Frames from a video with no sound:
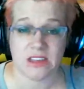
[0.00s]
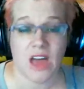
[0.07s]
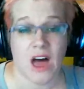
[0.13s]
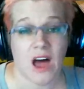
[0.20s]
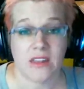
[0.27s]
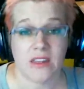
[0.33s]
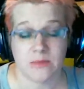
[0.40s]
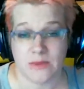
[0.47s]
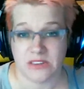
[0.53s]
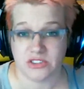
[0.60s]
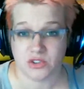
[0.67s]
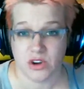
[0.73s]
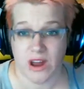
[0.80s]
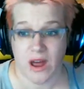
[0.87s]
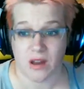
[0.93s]
a lot of the
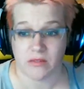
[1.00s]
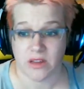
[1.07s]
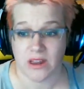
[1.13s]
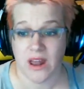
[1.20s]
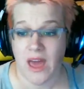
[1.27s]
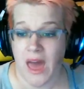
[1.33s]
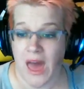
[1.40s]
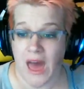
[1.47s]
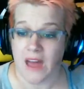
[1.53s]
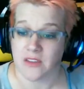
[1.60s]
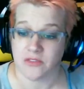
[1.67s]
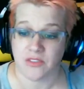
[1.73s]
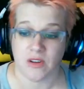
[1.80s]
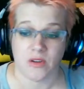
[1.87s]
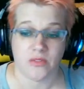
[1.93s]
mystery out of it, and
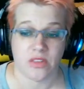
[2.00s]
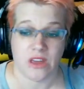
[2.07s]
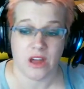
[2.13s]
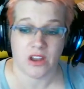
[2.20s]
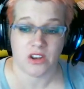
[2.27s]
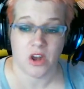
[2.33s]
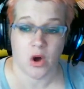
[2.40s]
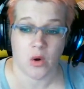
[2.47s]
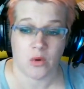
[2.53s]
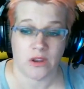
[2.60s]
fear of the unknown